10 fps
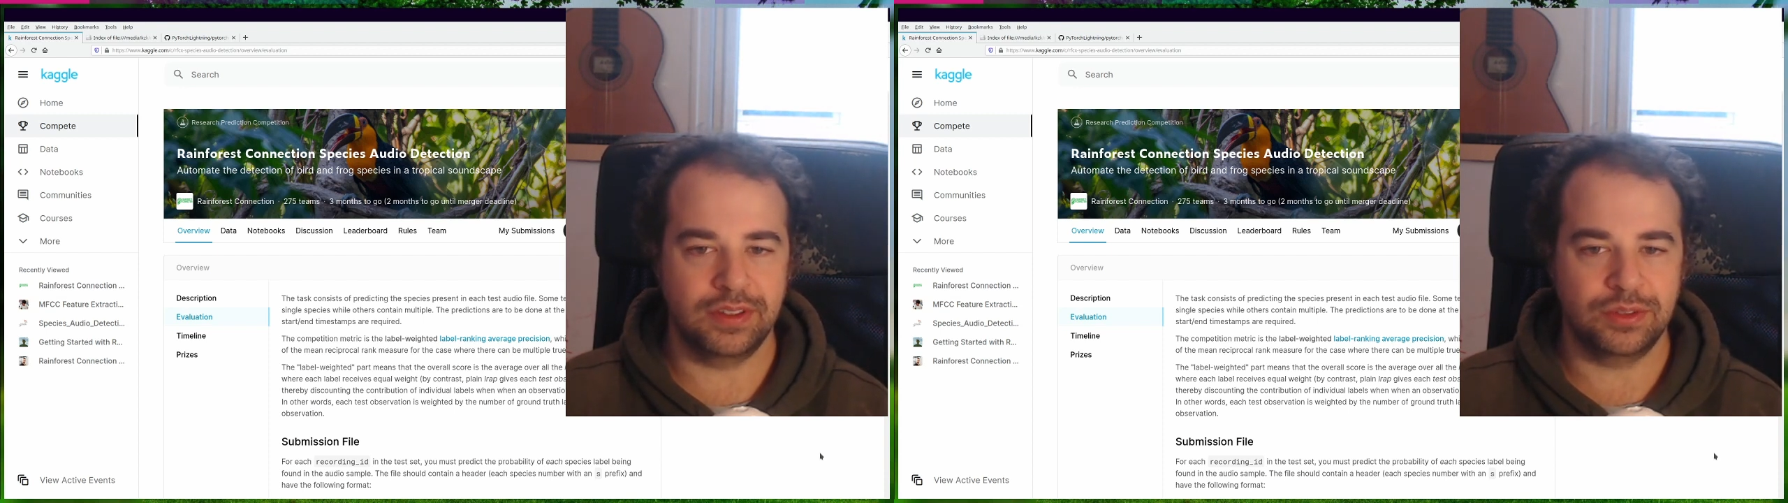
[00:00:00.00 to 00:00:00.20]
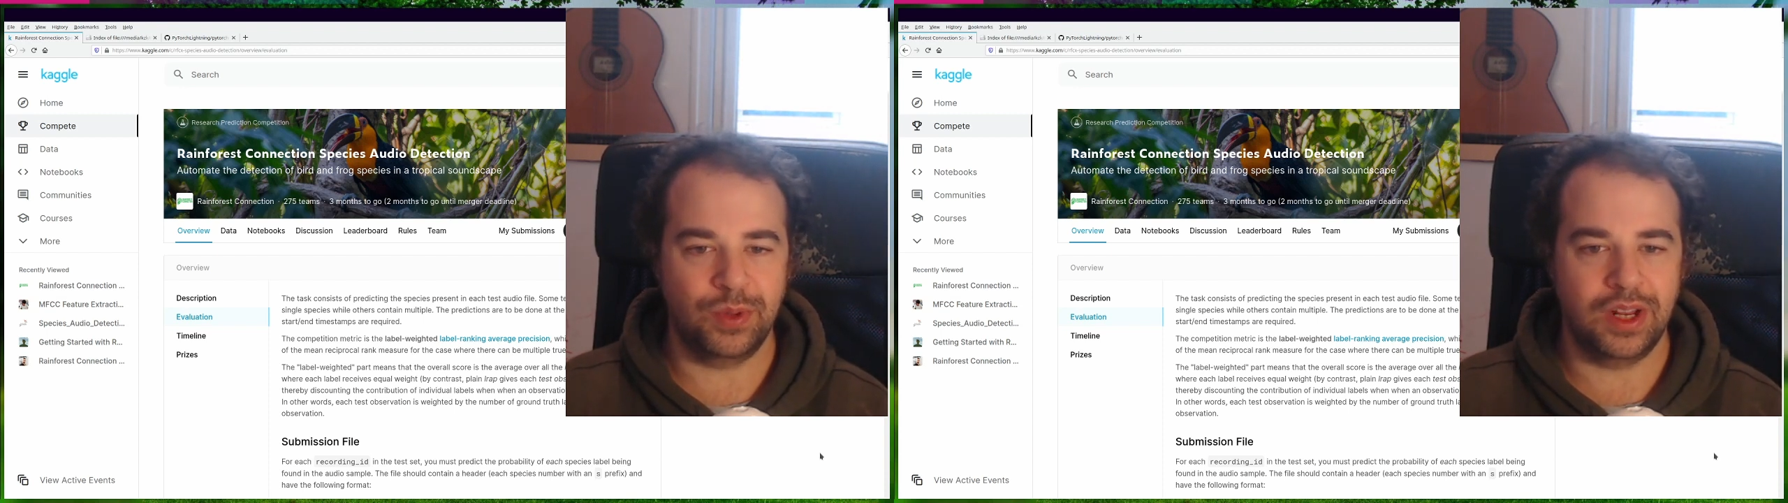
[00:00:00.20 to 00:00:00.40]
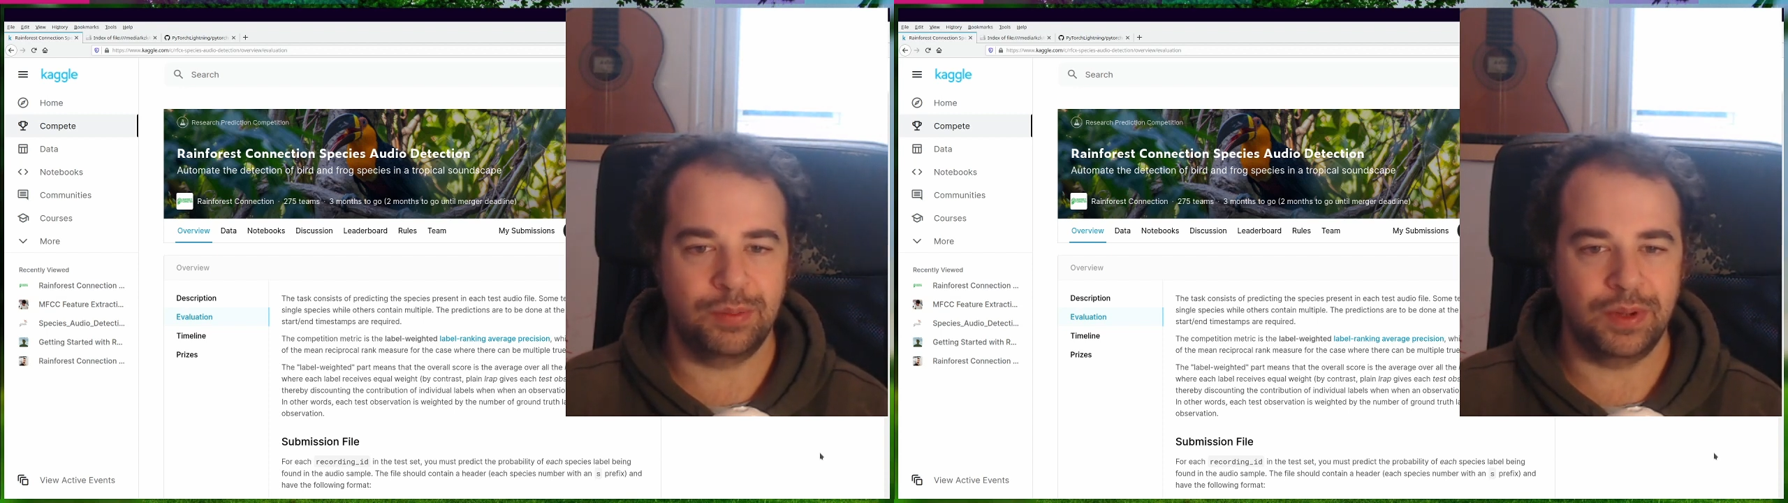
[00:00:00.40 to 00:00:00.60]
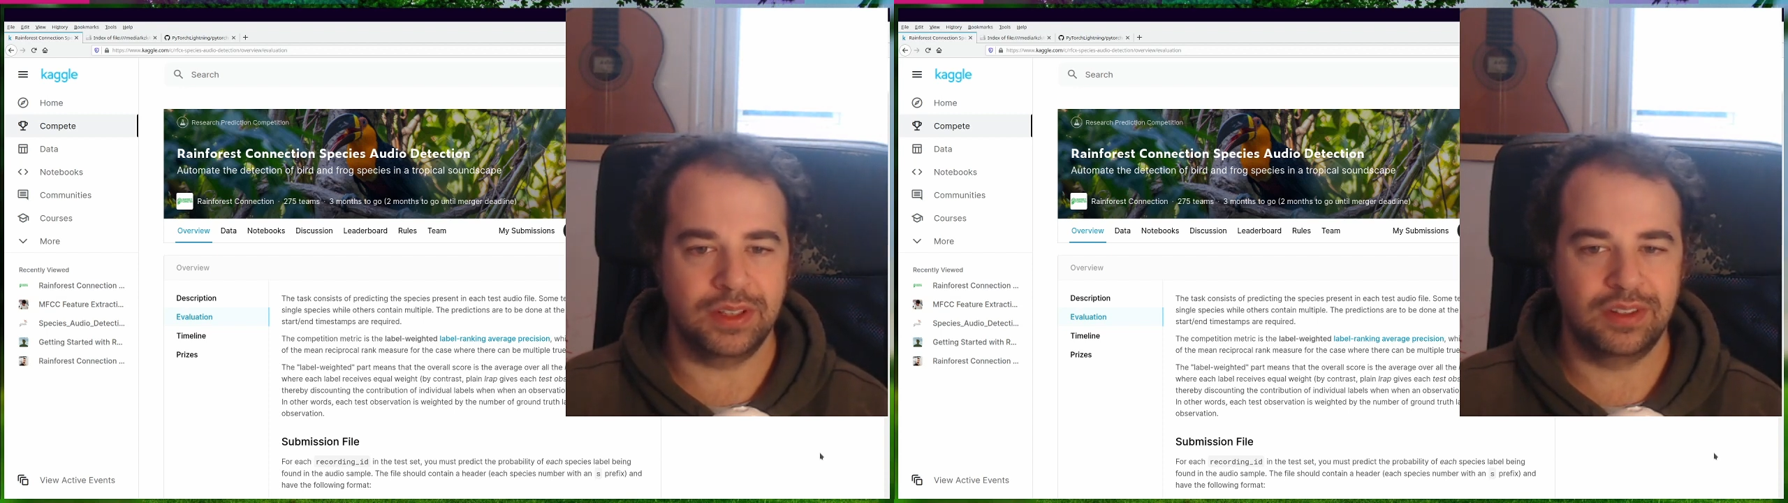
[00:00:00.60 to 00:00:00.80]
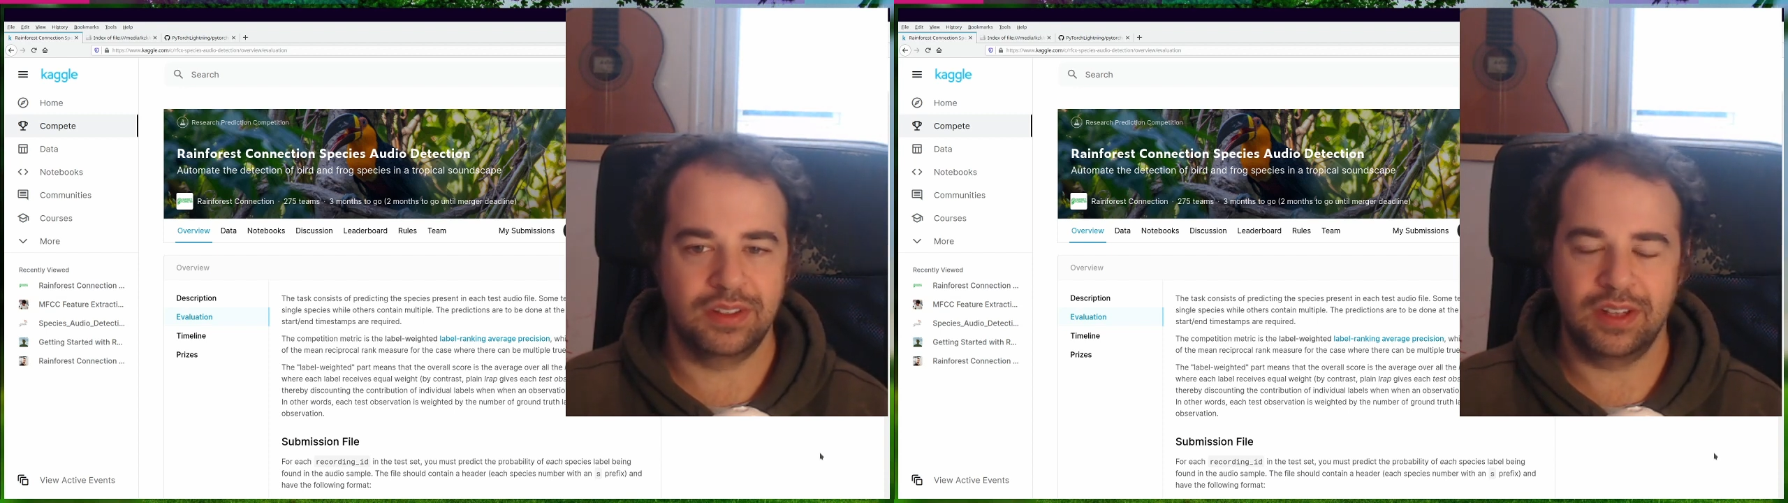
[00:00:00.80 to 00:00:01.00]
as well,
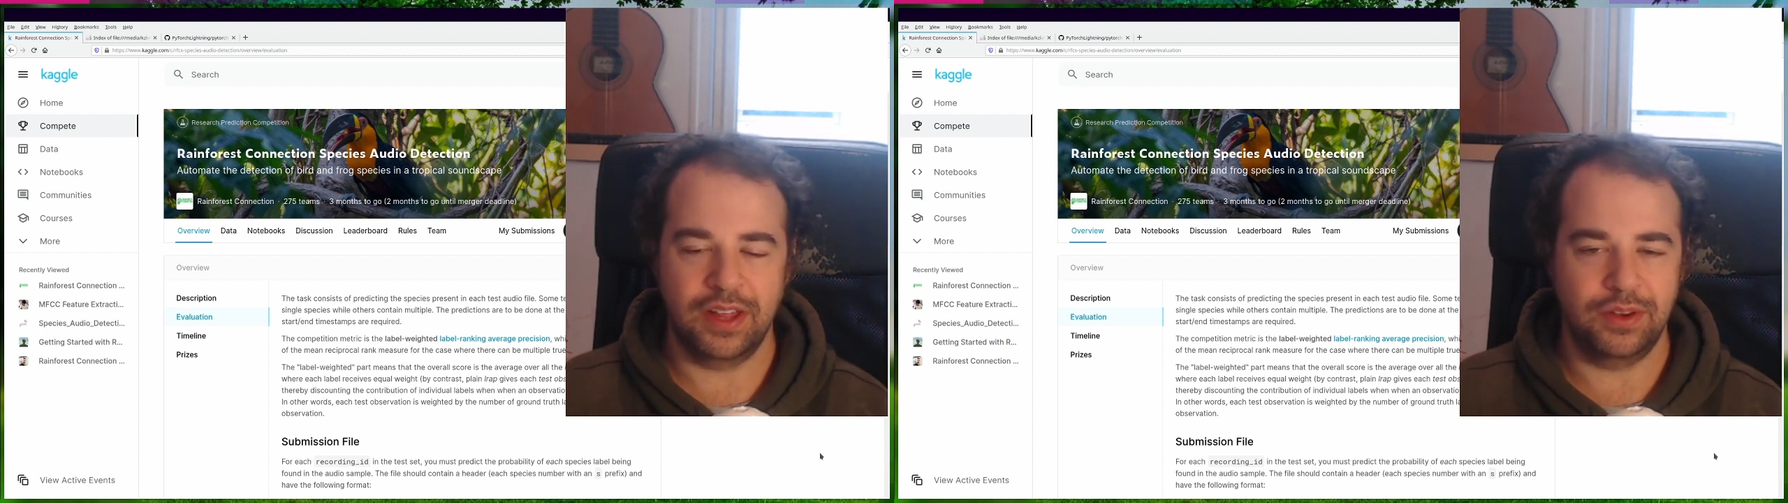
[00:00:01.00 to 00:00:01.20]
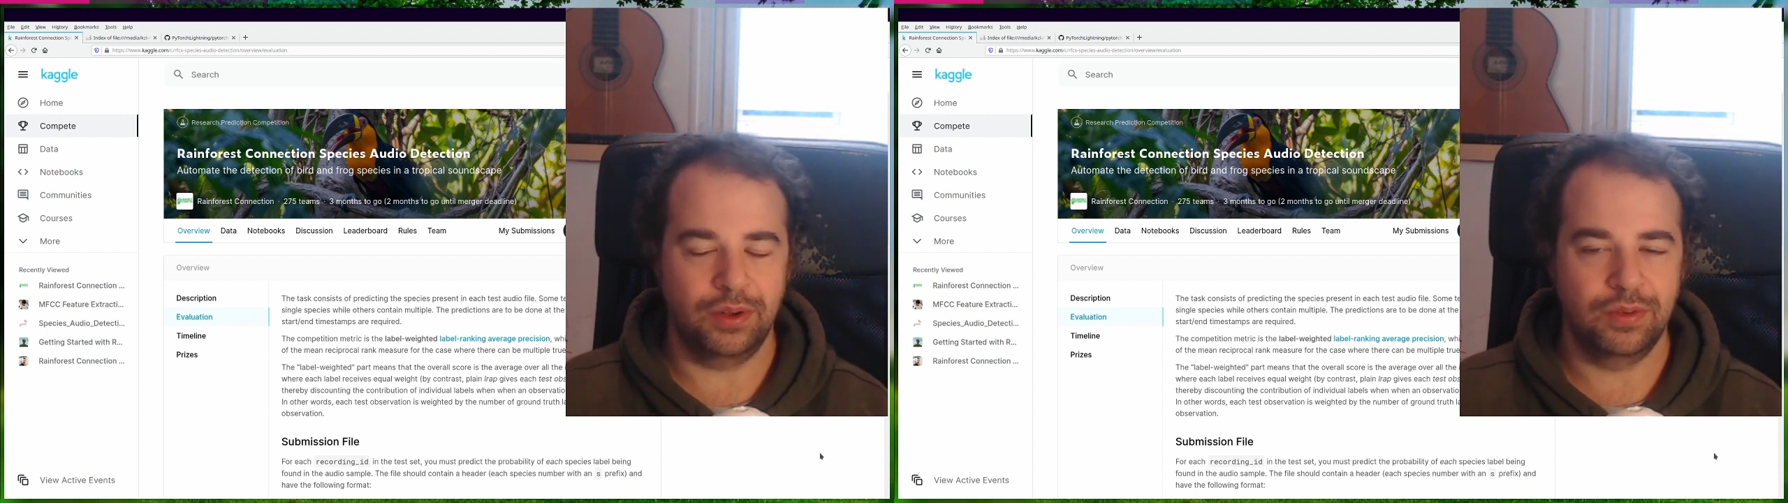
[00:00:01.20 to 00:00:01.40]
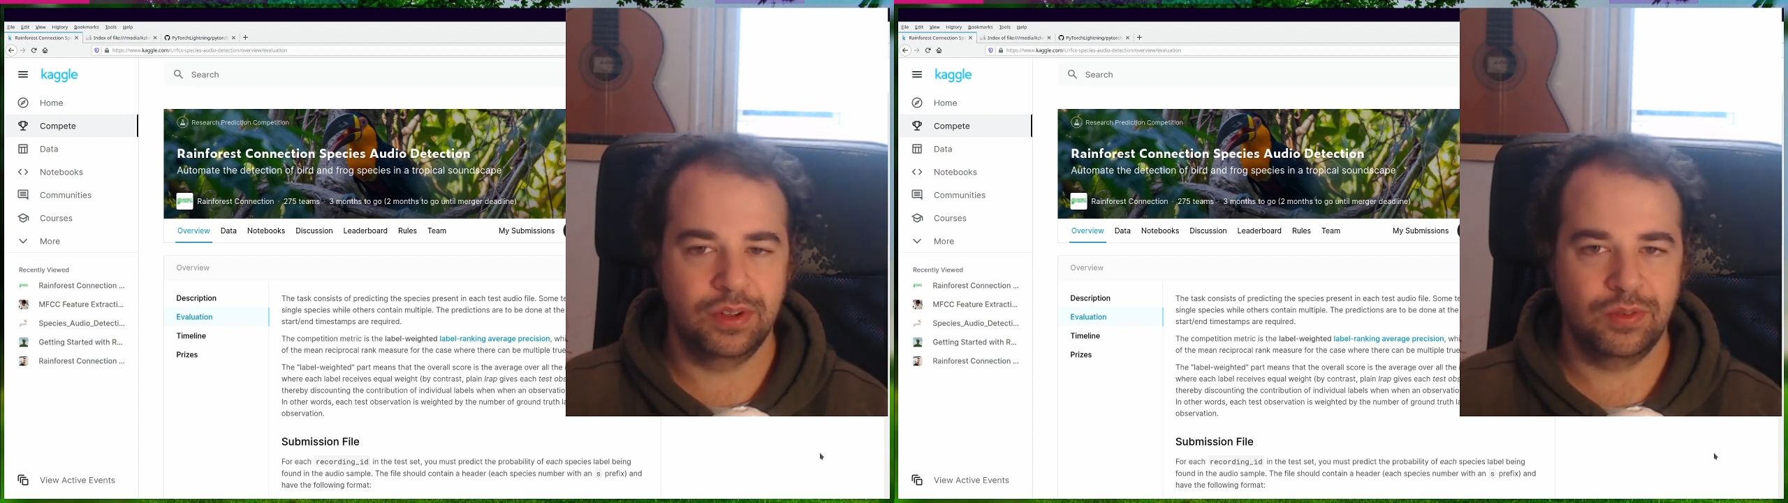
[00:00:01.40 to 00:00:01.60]
but I don't know,